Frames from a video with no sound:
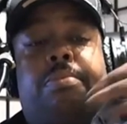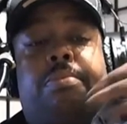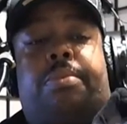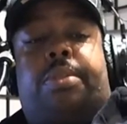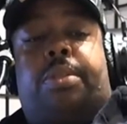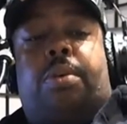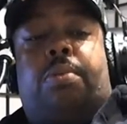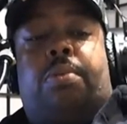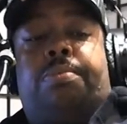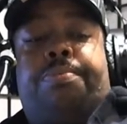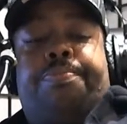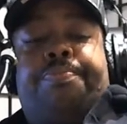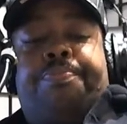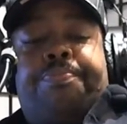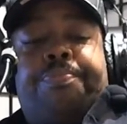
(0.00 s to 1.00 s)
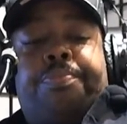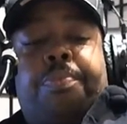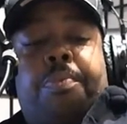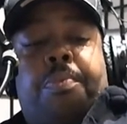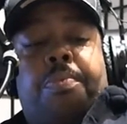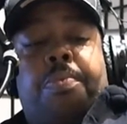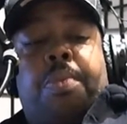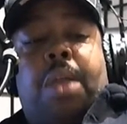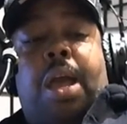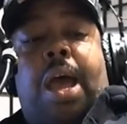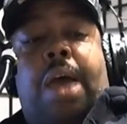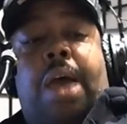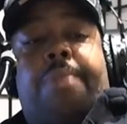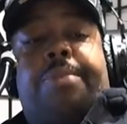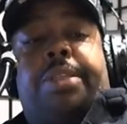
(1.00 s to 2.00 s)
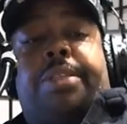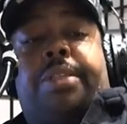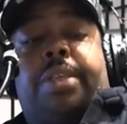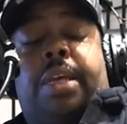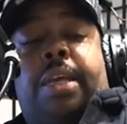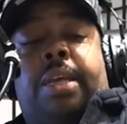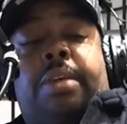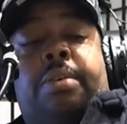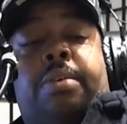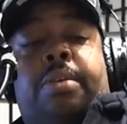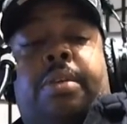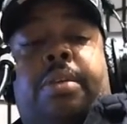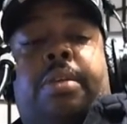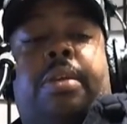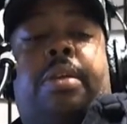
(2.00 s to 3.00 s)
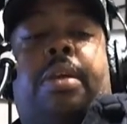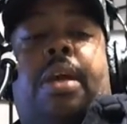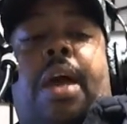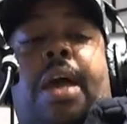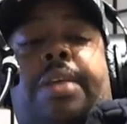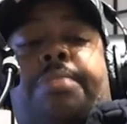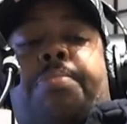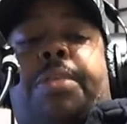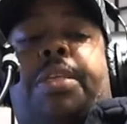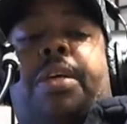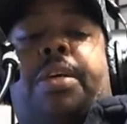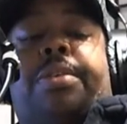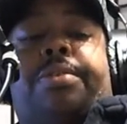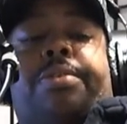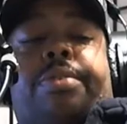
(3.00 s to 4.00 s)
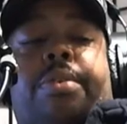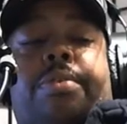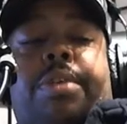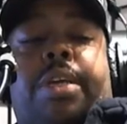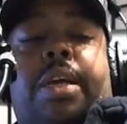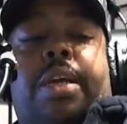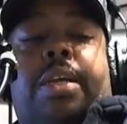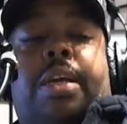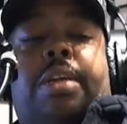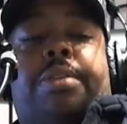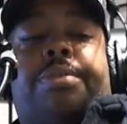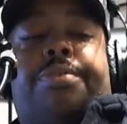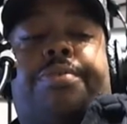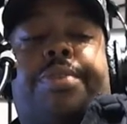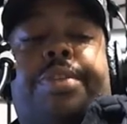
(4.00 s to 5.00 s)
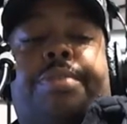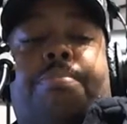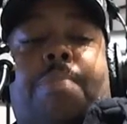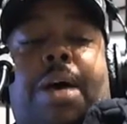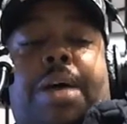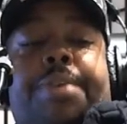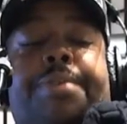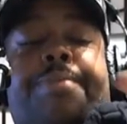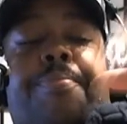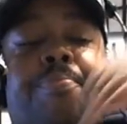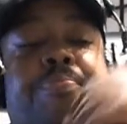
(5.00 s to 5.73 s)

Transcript: so I would say I spent $139 for this bottle.